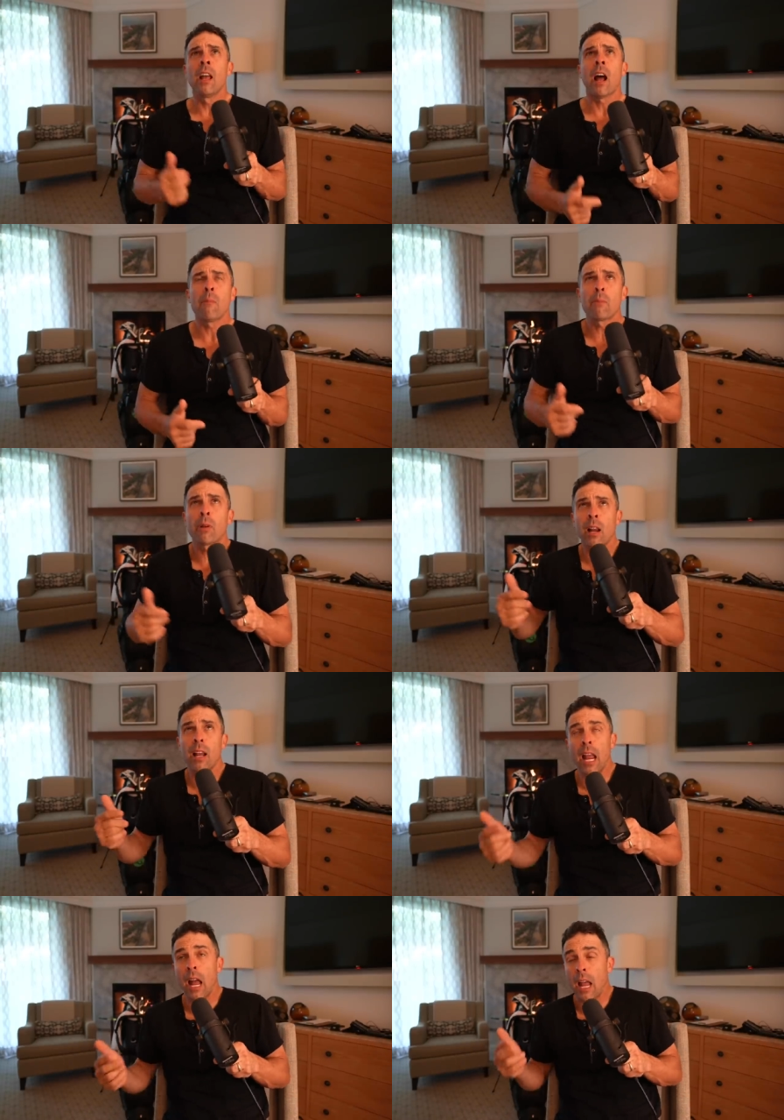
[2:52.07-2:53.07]
I'm kind
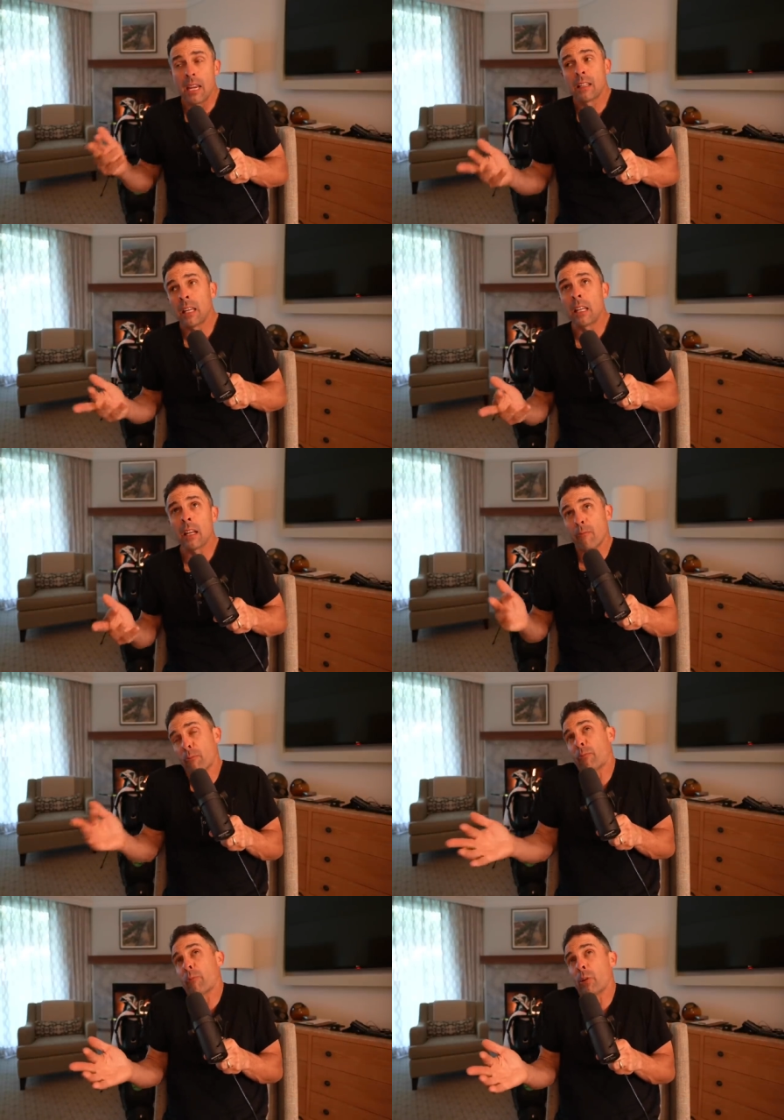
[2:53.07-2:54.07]
of eighteen. I'm
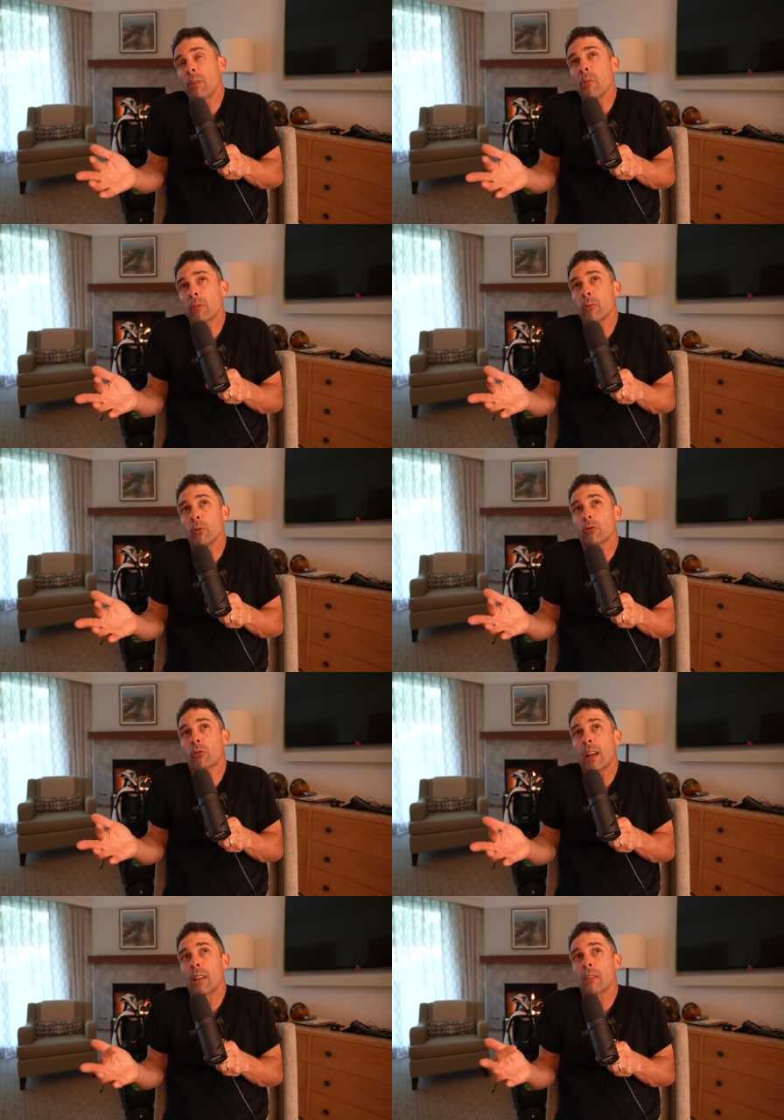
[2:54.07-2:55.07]
pretty much full
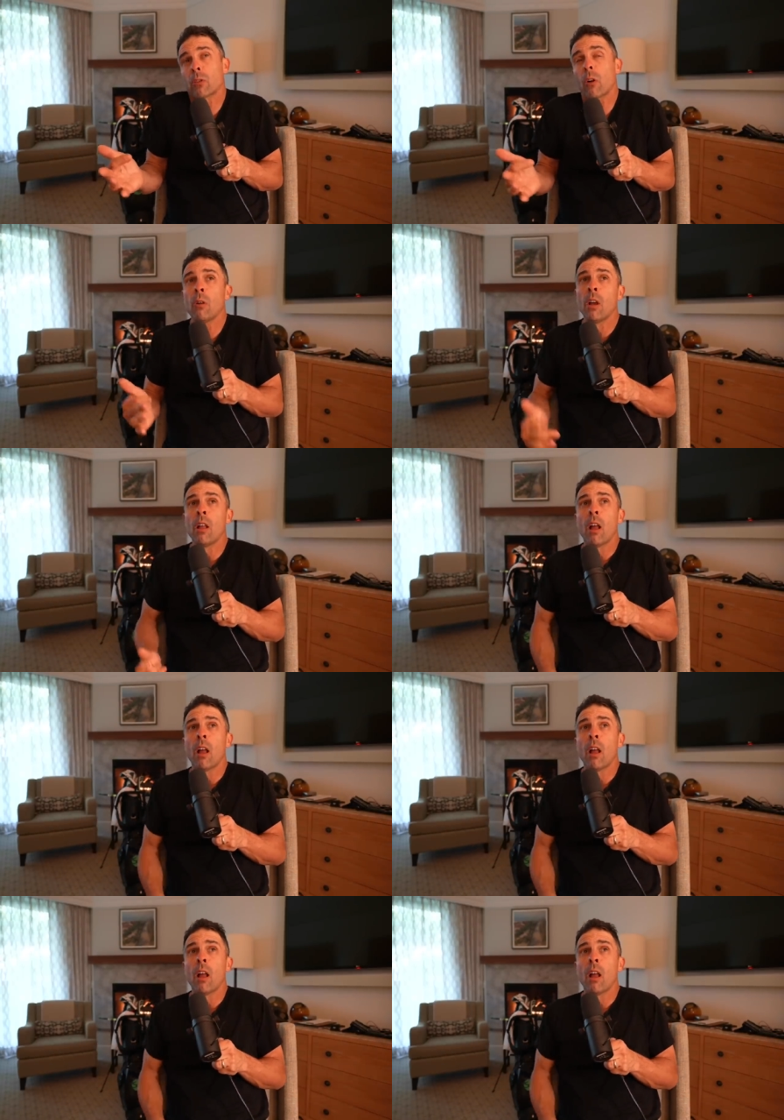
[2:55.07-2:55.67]
strength, so